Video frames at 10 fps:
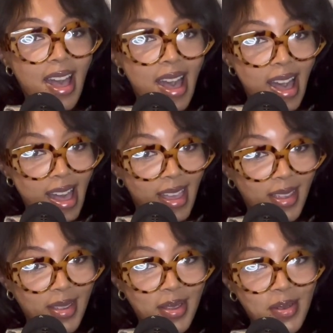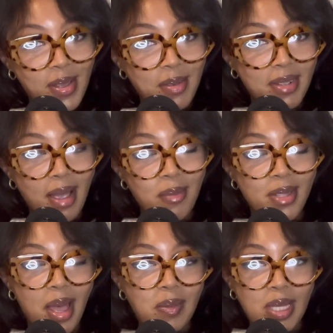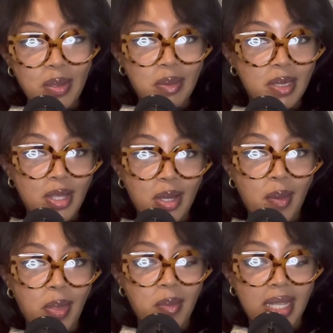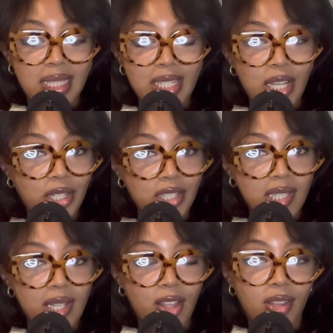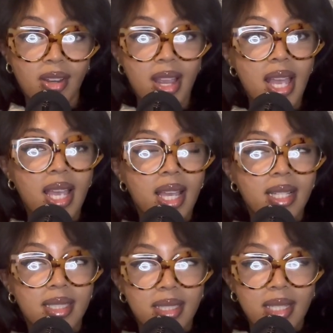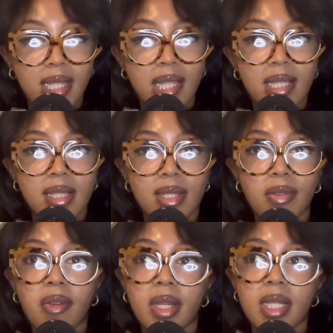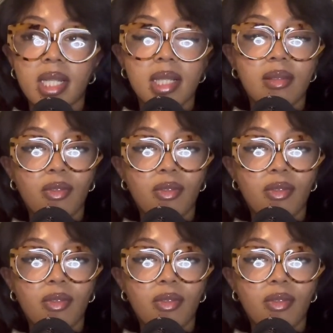hi, welcome to Gabs with Abigail, where we talk about the Bates and Duggars and other D-list fundies.